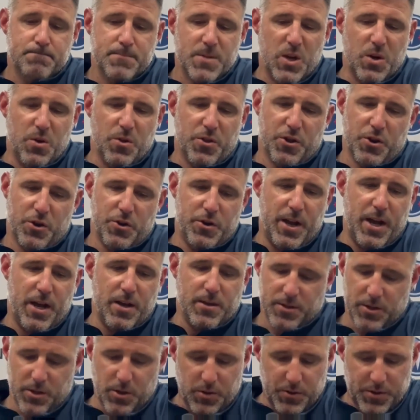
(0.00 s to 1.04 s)
you know, third
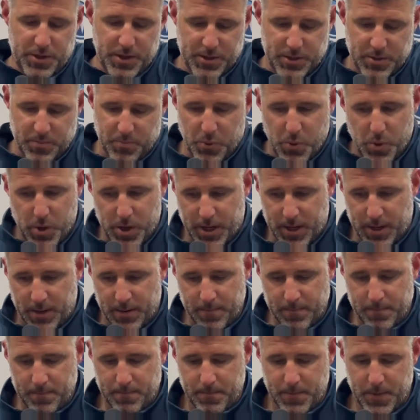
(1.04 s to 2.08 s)
down's a little disappointing.
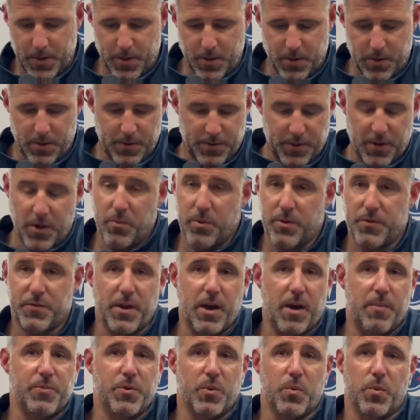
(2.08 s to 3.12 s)
You know, I thought we
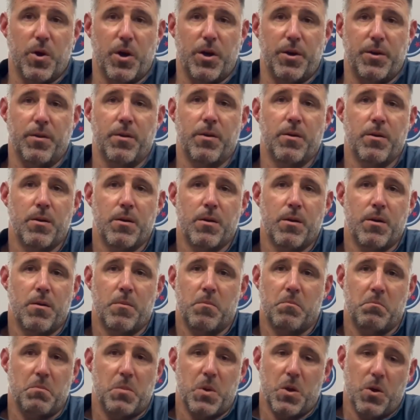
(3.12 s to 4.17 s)
stopped the run,
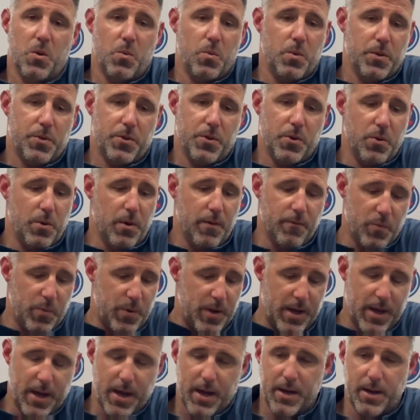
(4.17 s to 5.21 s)
you know, with whoever
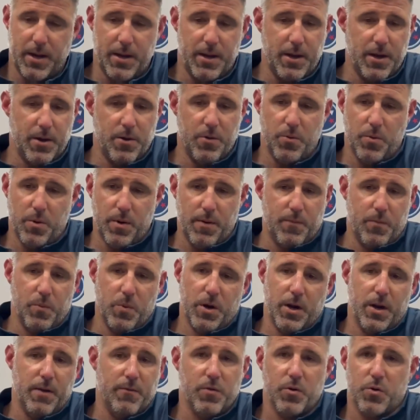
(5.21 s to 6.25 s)
we had in there, whoever,
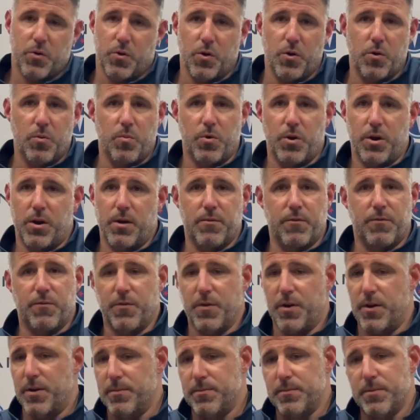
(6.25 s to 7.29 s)
whatever group, whatever
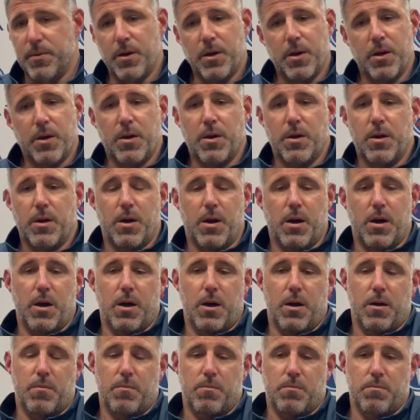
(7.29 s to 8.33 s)
front,
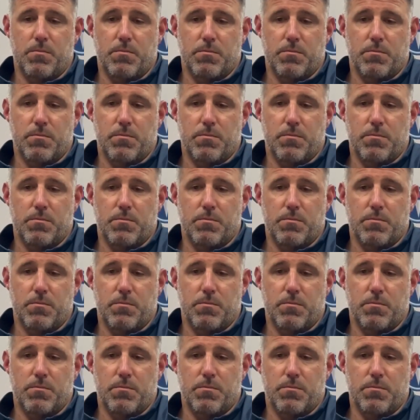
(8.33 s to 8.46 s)
um,